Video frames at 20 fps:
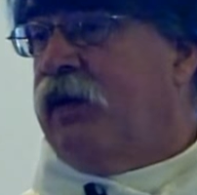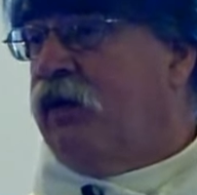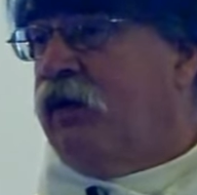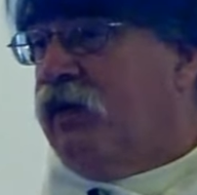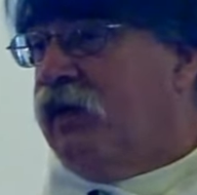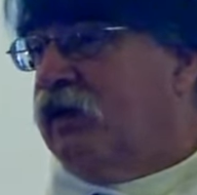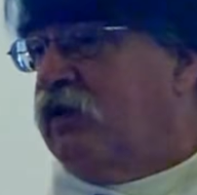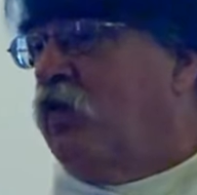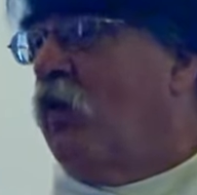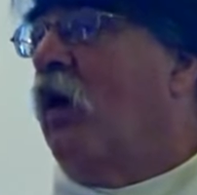to
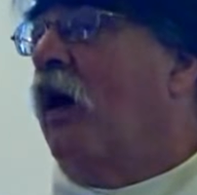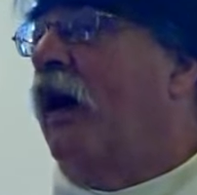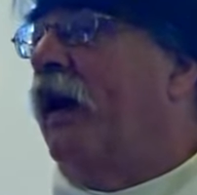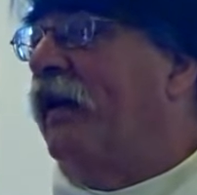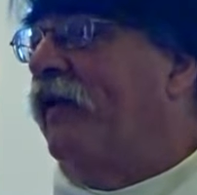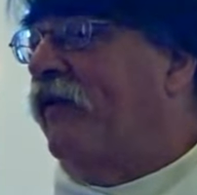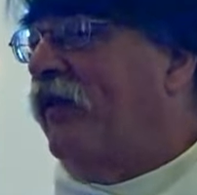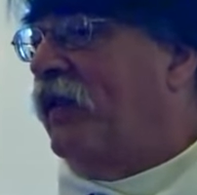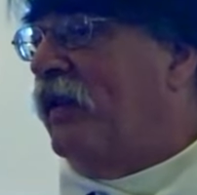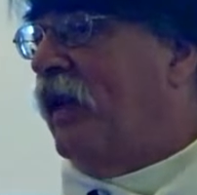be with his
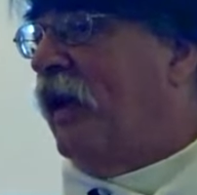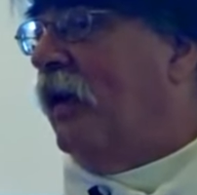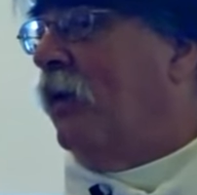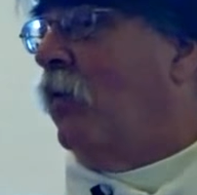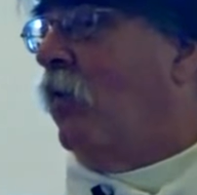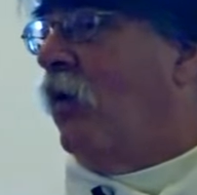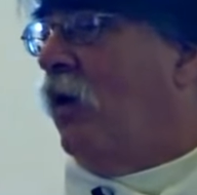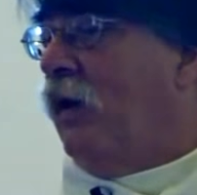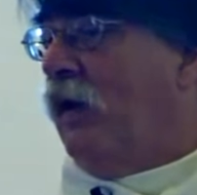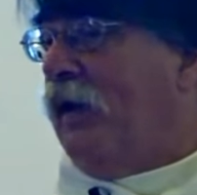wife in
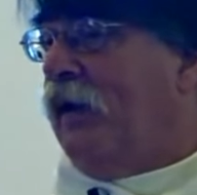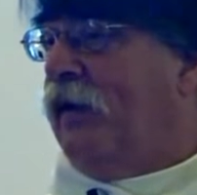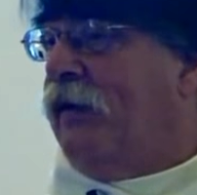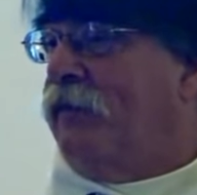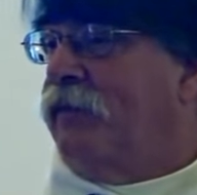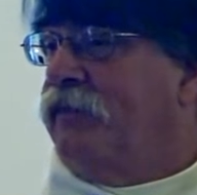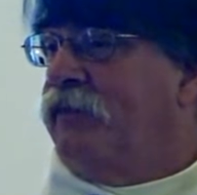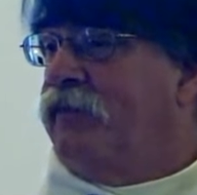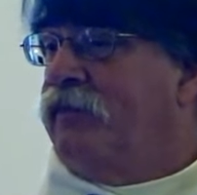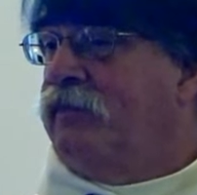that way.
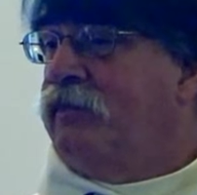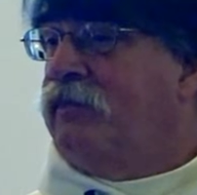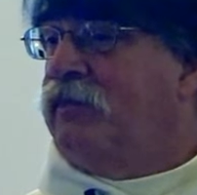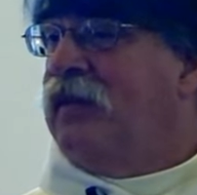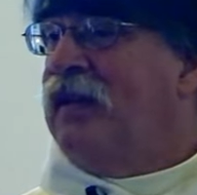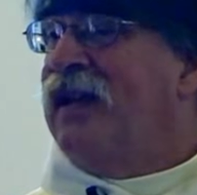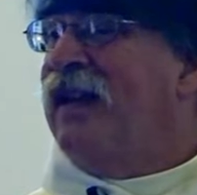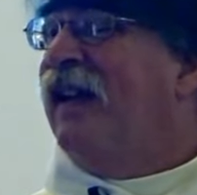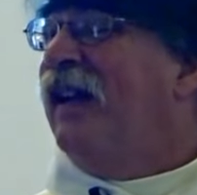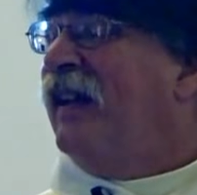
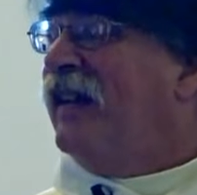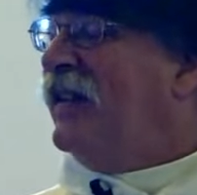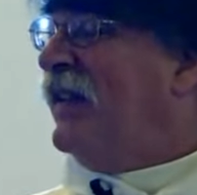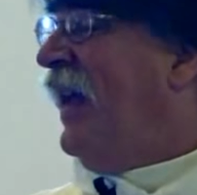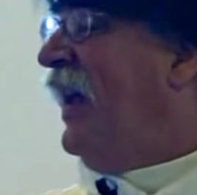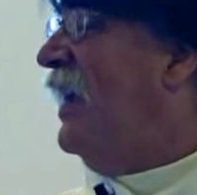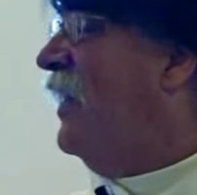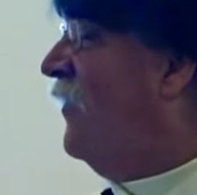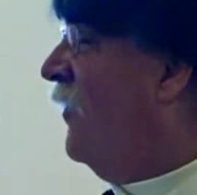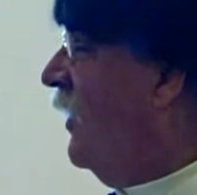
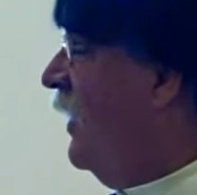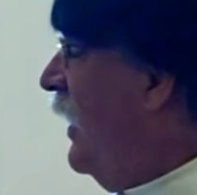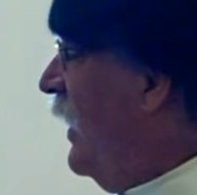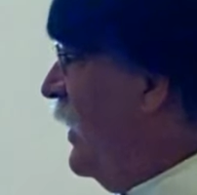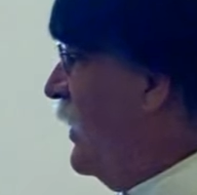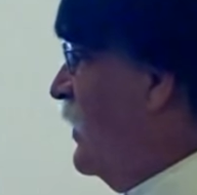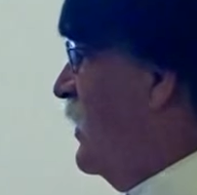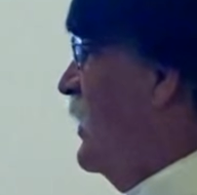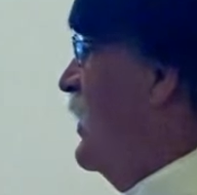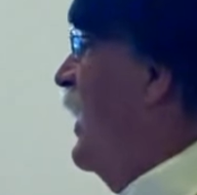
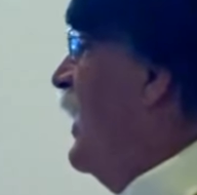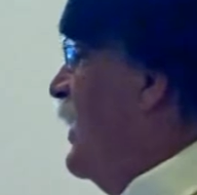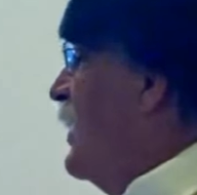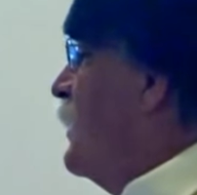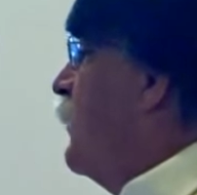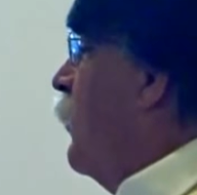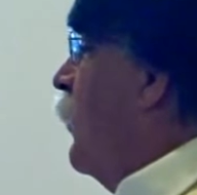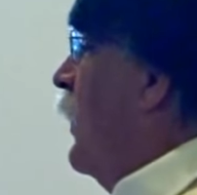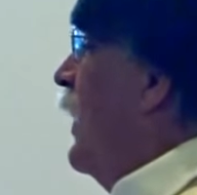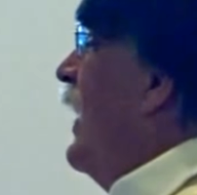David is
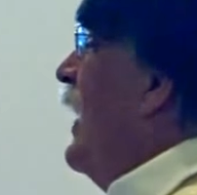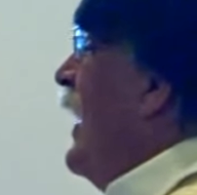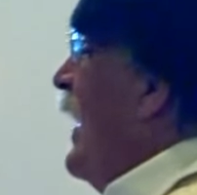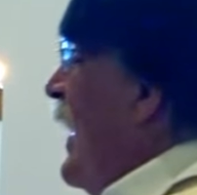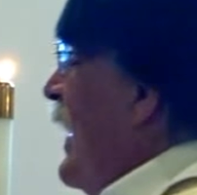desperate.